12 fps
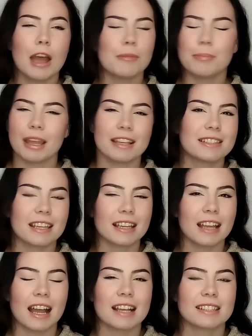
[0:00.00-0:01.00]

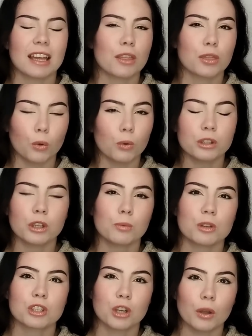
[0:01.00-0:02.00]
amazing as I thought
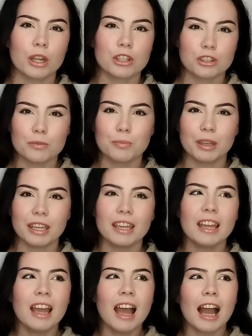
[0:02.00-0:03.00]
it was going to
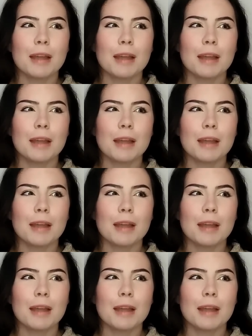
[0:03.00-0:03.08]
be.